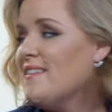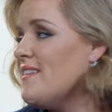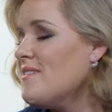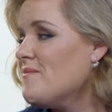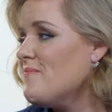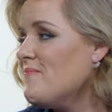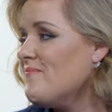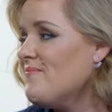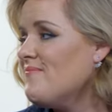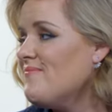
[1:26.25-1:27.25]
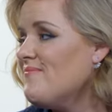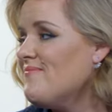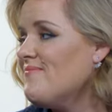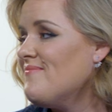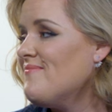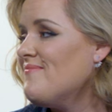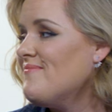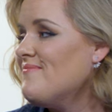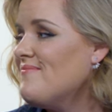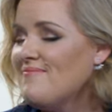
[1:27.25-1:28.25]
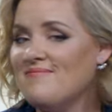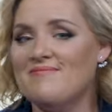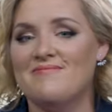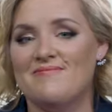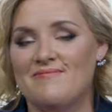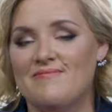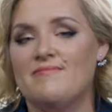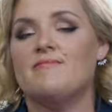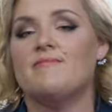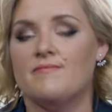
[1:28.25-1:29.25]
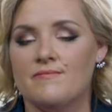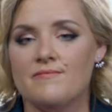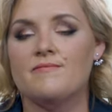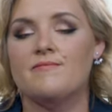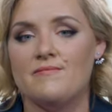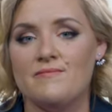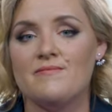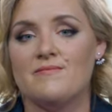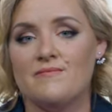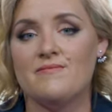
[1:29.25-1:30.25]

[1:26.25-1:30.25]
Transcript: No words are spoken by the person on screen.